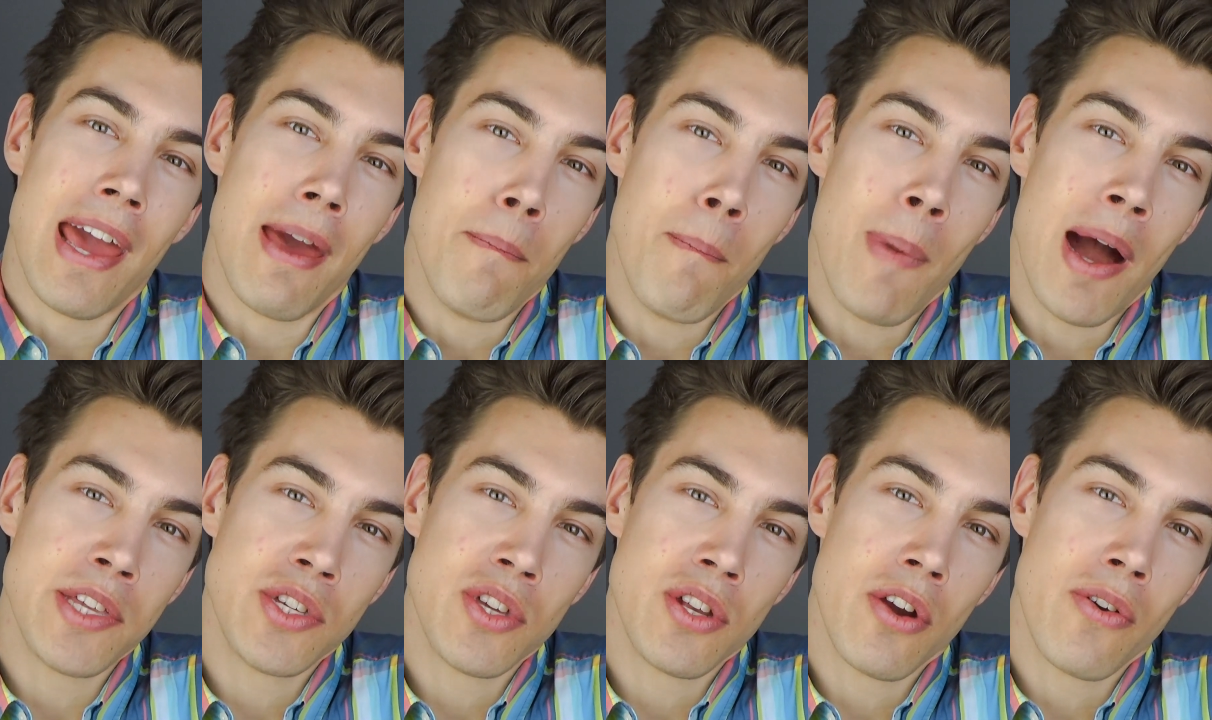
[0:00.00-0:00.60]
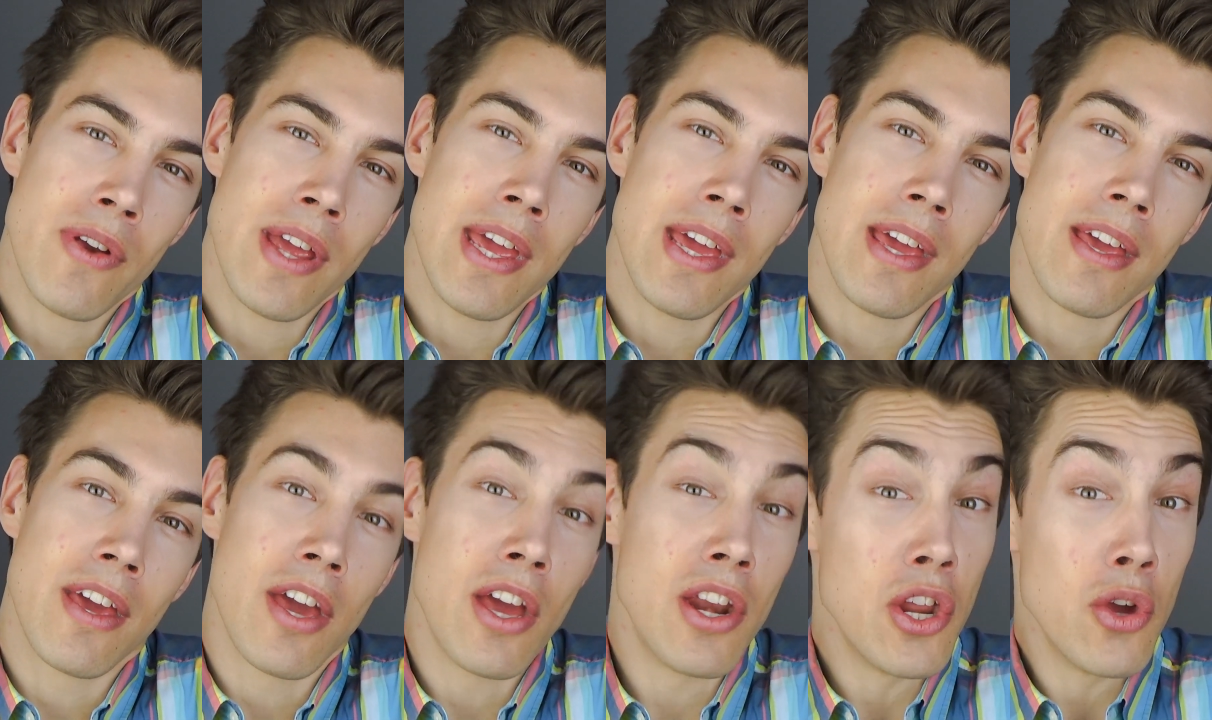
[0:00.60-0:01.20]
imaginary
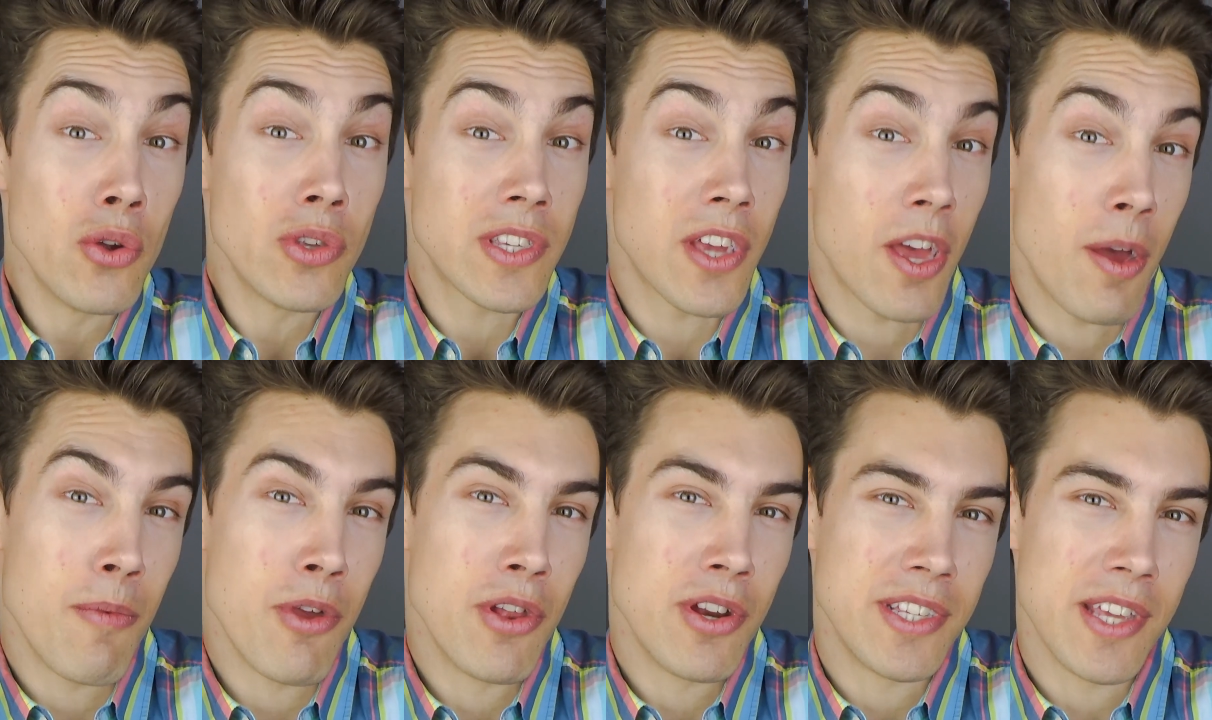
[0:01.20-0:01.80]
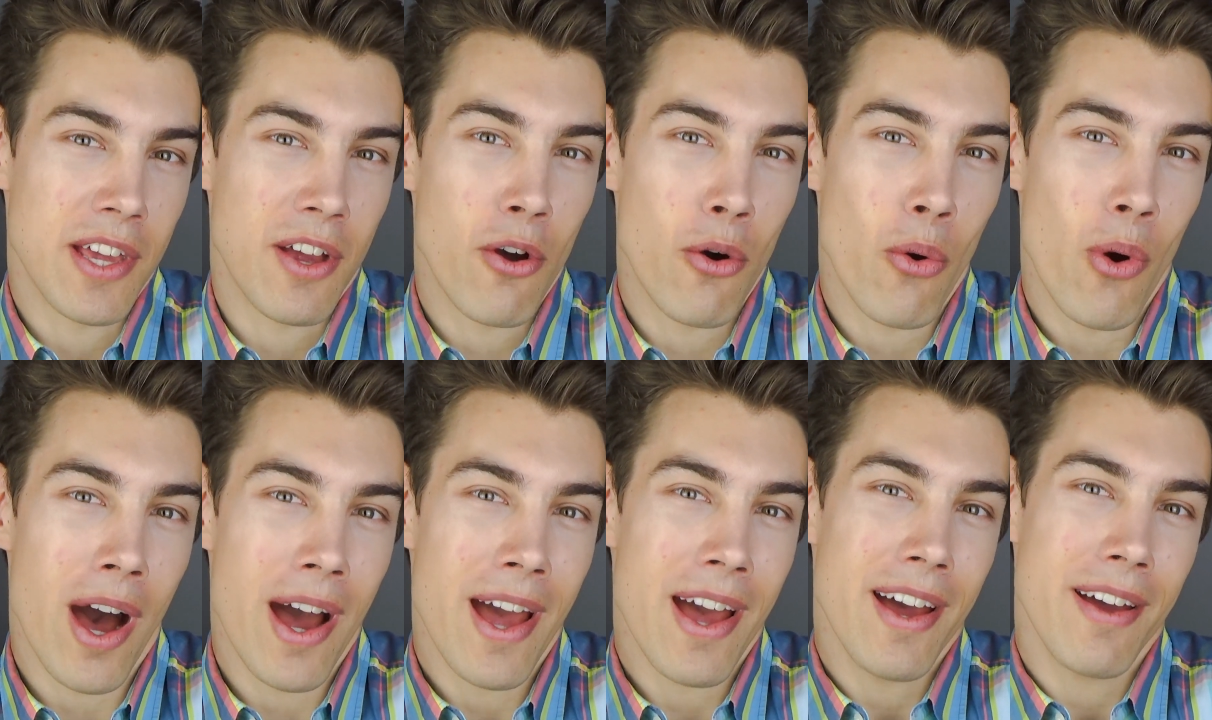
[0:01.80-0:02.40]
Knut Community
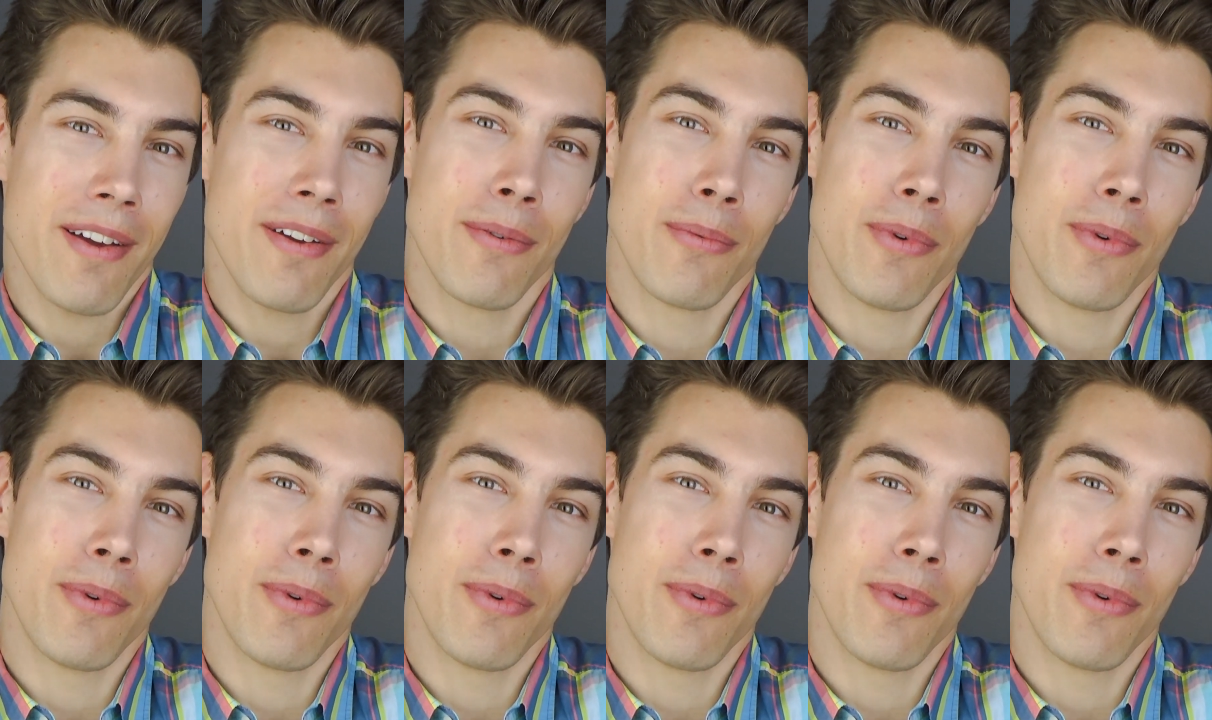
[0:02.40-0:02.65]
Choir,